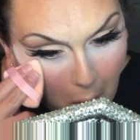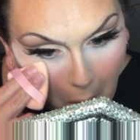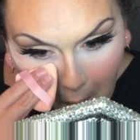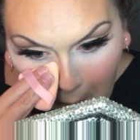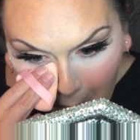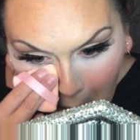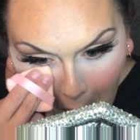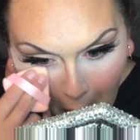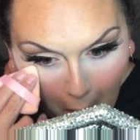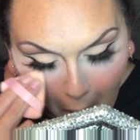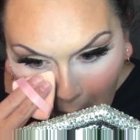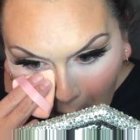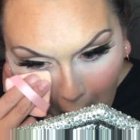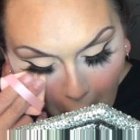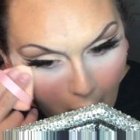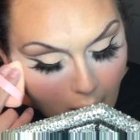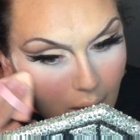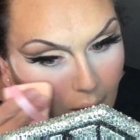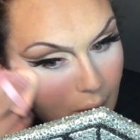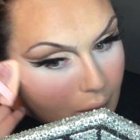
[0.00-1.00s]
It really did
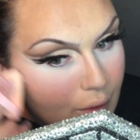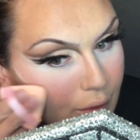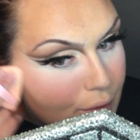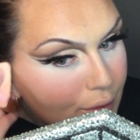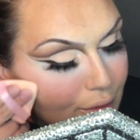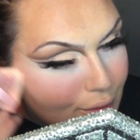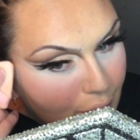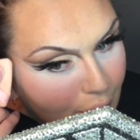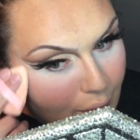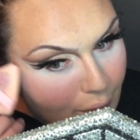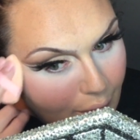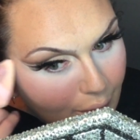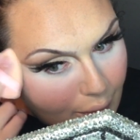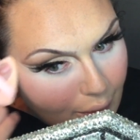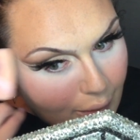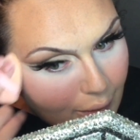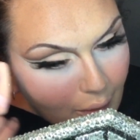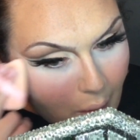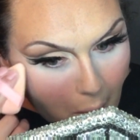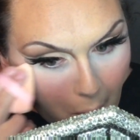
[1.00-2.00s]
look
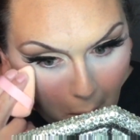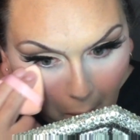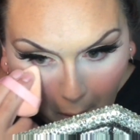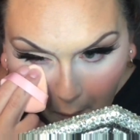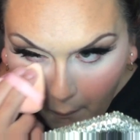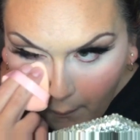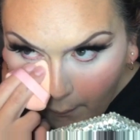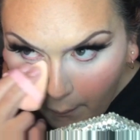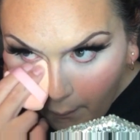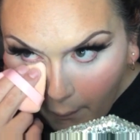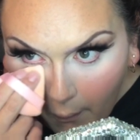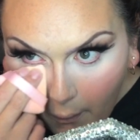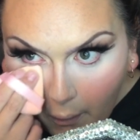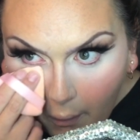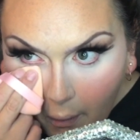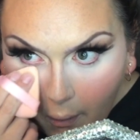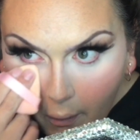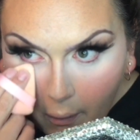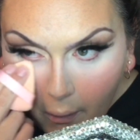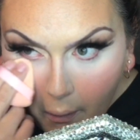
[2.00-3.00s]
soft
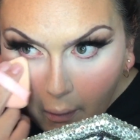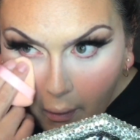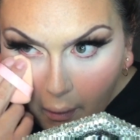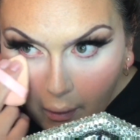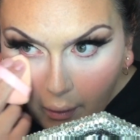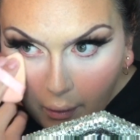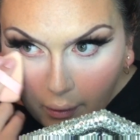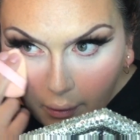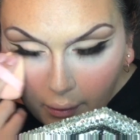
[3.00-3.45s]
and